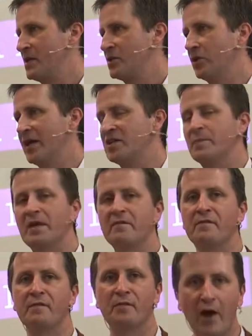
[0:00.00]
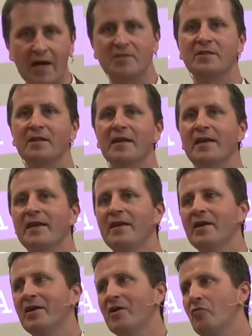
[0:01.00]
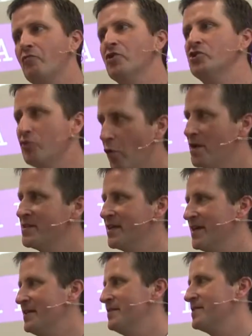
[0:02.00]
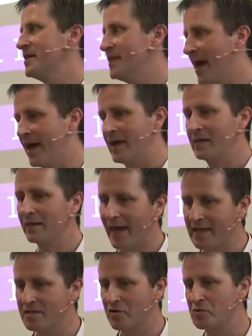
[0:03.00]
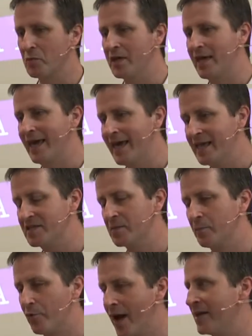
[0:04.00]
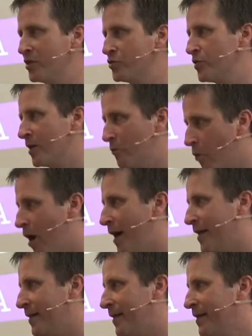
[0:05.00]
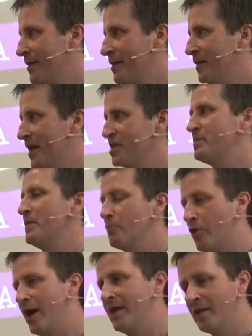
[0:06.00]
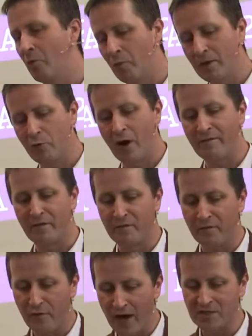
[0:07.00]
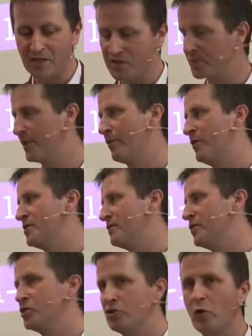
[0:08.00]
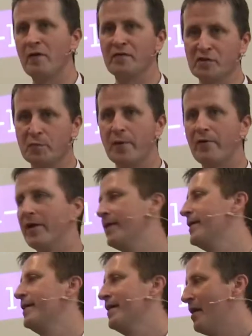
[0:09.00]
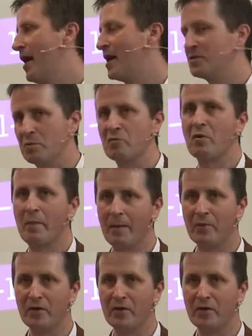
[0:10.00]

So let us be freshly rejoicing today, and later as we eat bread and drink wine, Let us be praying that we will have a fresh experience of the joy of the Spirit as we remember